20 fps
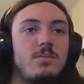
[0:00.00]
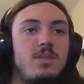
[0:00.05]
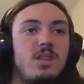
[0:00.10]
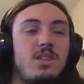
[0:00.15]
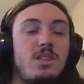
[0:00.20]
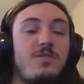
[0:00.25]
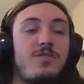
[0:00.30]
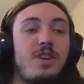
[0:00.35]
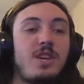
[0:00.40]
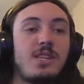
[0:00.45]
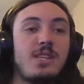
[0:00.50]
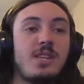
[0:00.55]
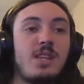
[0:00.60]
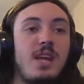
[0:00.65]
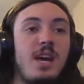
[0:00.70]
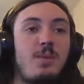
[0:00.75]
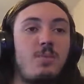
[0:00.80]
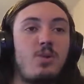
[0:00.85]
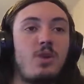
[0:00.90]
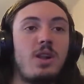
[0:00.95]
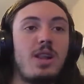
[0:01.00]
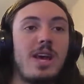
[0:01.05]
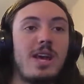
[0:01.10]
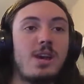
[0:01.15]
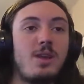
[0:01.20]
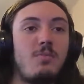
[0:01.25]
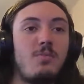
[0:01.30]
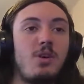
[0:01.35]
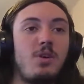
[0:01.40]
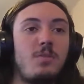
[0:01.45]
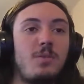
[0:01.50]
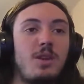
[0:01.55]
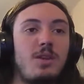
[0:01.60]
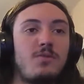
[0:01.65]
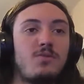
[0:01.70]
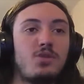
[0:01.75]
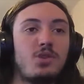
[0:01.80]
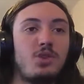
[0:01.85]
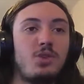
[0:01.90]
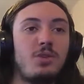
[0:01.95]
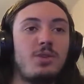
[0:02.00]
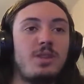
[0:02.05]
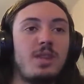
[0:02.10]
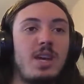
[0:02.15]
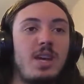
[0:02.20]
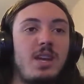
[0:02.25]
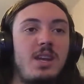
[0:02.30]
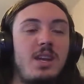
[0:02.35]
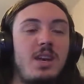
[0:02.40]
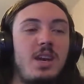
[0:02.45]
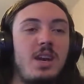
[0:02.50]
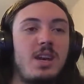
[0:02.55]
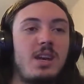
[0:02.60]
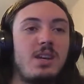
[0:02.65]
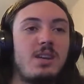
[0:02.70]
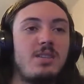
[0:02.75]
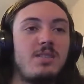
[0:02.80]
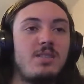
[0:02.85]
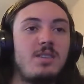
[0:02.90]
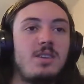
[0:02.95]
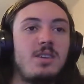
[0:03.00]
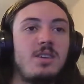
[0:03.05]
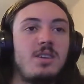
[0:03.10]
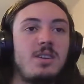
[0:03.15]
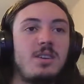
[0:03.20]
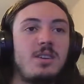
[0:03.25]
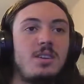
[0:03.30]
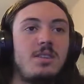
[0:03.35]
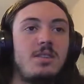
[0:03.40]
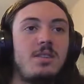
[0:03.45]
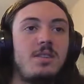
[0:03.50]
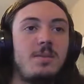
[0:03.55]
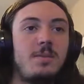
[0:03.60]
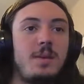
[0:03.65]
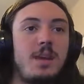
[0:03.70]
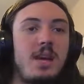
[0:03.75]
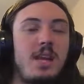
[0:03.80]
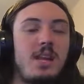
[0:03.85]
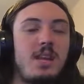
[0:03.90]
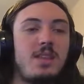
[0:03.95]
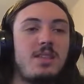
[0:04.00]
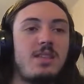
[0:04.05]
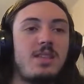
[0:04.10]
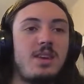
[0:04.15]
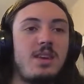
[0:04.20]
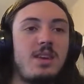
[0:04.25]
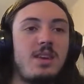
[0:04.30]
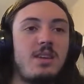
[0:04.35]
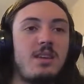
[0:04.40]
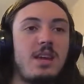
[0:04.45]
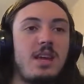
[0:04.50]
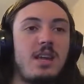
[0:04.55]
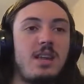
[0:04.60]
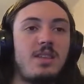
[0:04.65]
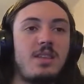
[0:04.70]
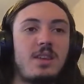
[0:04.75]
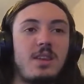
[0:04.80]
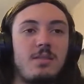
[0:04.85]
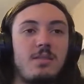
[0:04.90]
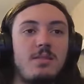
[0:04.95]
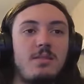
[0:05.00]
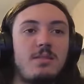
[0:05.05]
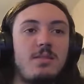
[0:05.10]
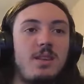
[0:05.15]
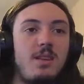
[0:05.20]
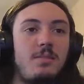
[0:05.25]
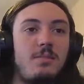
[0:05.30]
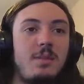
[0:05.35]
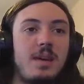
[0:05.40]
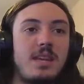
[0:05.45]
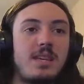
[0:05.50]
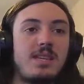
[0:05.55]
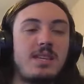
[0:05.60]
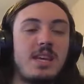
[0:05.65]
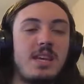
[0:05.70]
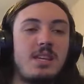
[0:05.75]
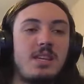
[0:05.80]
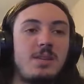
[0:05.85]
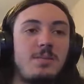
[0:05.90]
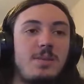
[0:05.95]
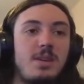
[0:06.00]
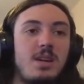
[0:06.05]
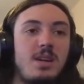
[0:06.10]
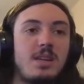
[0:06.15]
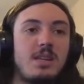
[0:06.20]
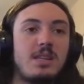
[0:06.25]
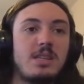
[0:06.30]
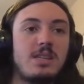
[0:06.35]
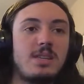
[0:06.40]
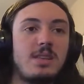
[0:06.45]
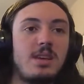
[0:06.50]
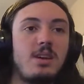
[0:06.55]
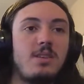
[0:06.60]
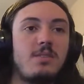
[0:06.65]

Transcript: This feels a lot more like a moment of truth than anything in Ben 10, to be honest,